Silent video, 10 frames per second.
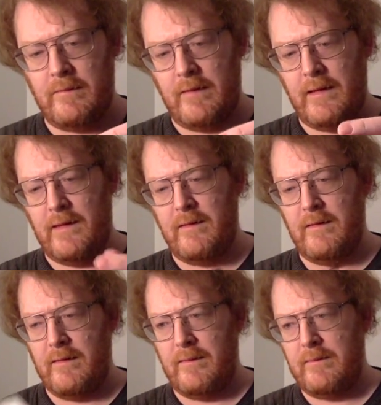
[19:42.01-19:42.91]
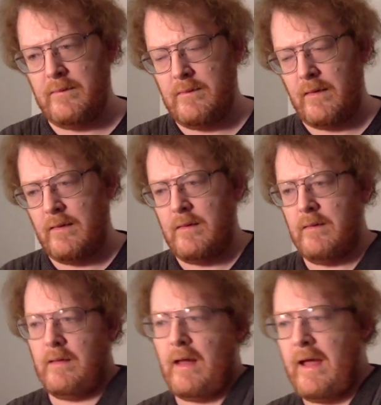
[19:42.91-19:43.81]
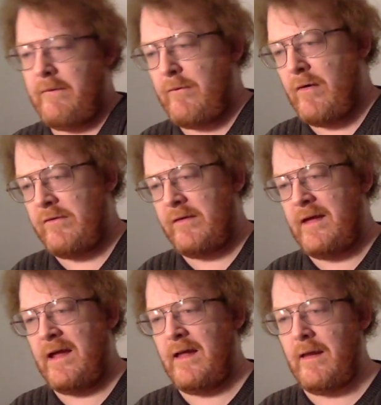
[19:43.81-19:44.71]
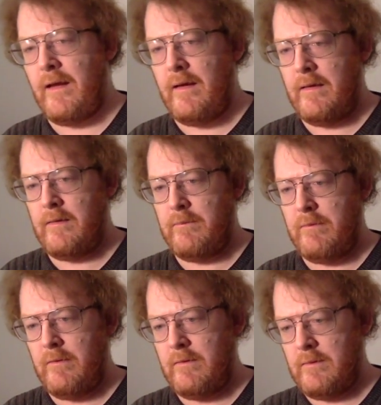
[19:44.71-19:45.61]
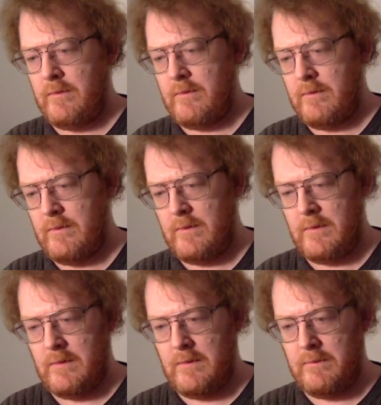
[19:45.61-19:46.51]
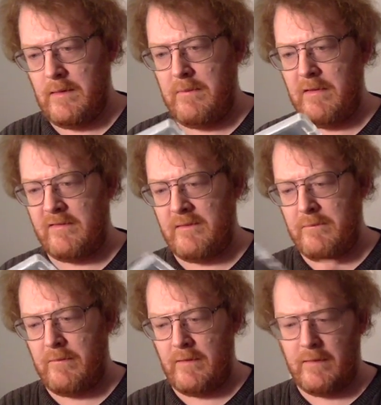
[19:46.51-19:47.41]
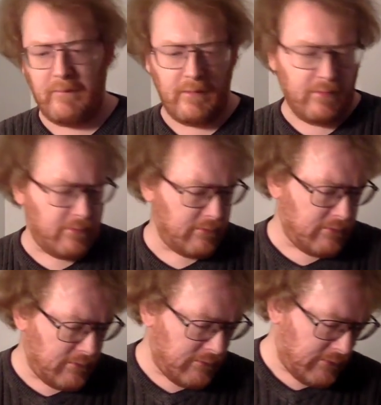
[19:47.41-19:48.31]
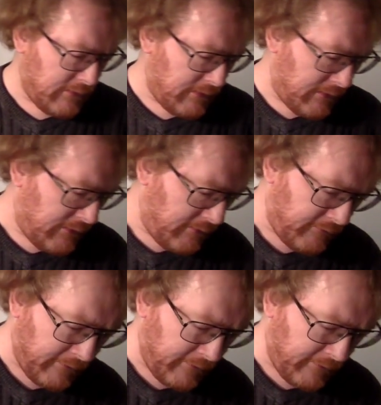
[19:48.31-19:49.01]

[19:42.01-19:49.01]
and uh, I haven't watched The King and I, but maybe at some point I will. So